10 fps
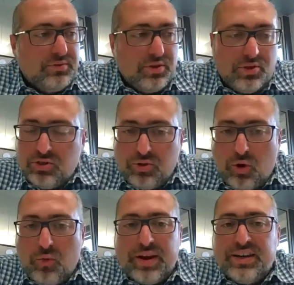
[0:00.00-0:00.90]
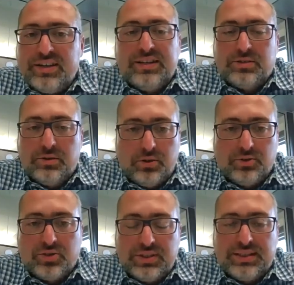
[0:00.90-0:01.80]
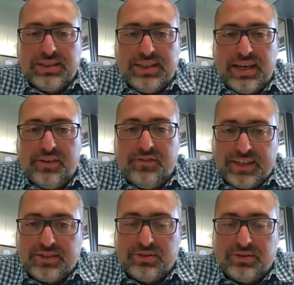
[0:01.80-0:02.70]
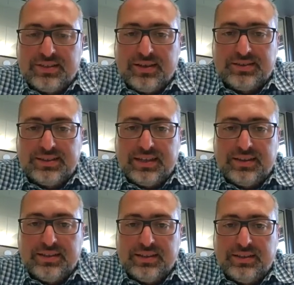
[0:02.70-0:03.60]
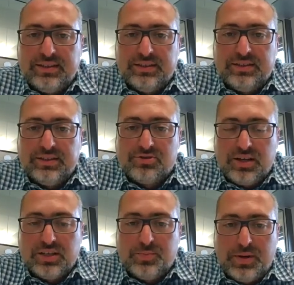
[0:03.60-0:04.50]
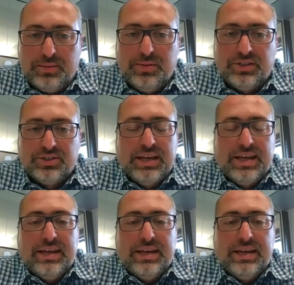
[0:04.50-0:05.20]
nowhere near as close to the efficacy results that the trials publish.